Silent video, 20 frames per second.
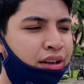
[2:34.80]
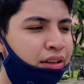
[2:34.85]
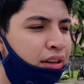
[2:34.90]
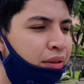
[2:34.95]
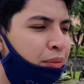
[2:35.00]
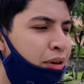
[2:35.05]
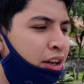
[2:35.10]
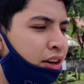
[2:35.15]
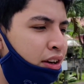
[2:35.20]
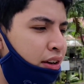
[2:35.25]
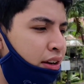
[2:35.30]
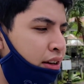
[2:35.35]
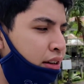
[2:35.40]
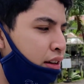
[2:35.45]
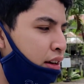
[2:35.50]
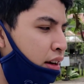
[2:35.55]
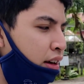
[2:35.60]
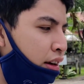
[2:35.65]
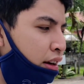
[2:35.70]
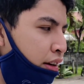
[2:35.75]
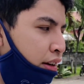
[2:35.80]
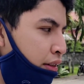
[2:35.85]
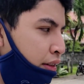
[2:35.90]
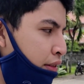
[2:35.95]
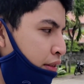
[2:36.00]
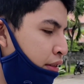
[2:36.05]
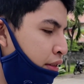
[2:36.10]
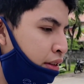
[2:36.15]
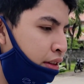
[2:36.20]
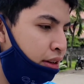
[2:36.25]
out a bit and then
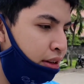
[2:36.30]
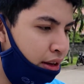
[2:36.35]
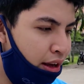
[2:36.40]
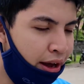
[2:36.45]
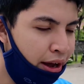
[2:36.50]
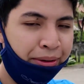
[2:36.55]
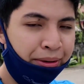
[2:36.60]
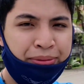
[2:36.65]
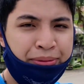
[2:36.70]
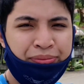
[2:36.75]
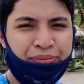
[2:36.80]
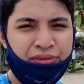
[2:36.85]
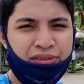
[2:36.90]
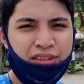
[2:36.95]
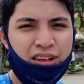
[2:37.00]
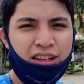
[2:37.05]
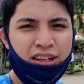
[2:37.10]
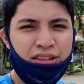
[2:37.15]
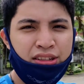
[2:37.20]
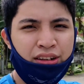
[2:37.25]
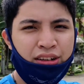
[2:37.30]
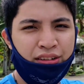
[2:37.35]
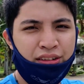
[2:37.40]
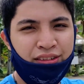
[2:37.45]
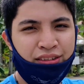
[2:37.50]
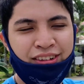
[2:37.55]
yeah, that's it.